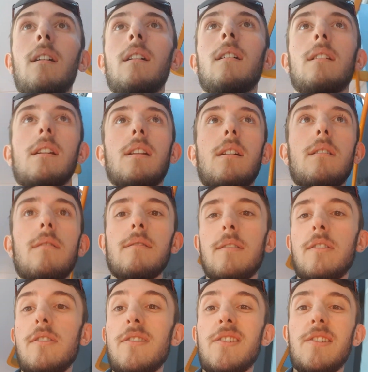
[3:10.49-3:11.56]

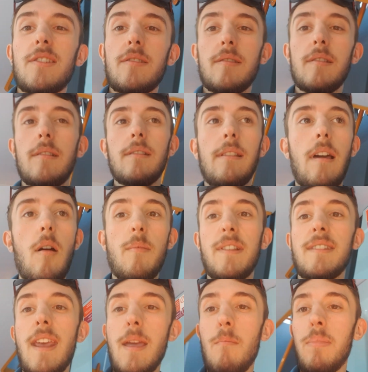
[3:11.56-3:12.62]
because I'm a
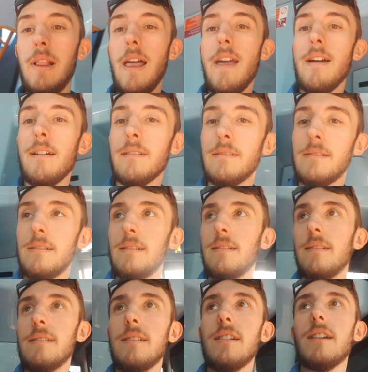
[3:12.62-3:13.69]
team player.
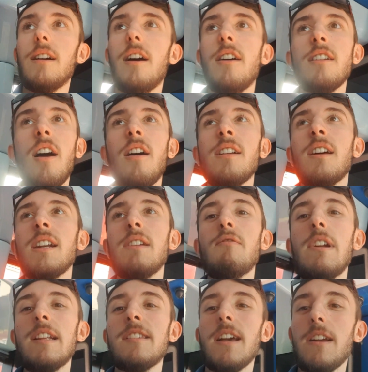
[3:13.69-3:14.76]
You know, I'd only
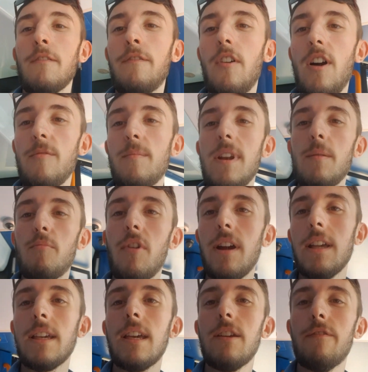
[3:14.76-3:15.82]
really take a 5-minute
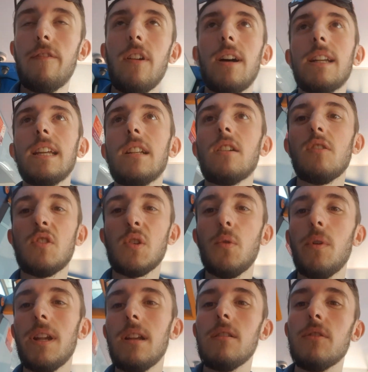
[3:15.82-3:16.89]
break if I need to go to the
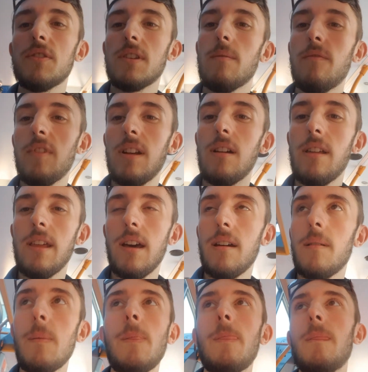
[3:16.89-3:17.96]
toilet or something like that,
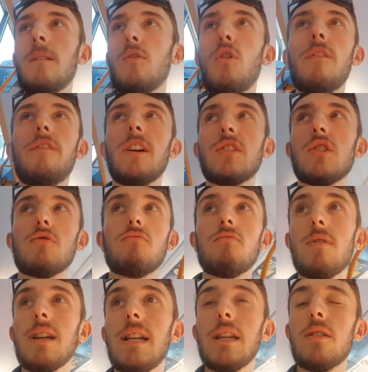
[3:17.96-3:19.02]
or if I just
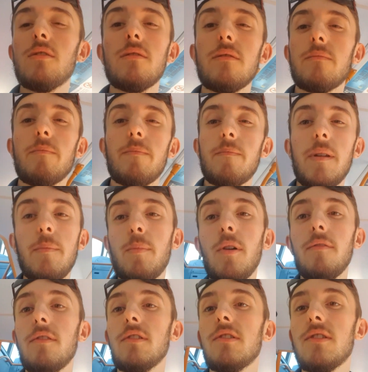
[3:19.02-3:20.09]
really couldn't be
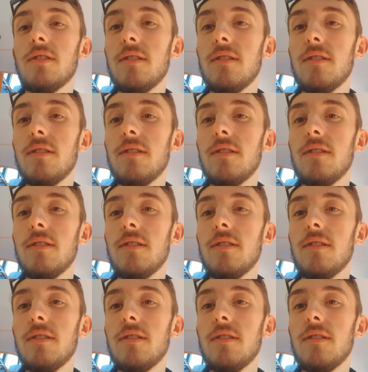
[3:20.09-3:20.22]
bothered.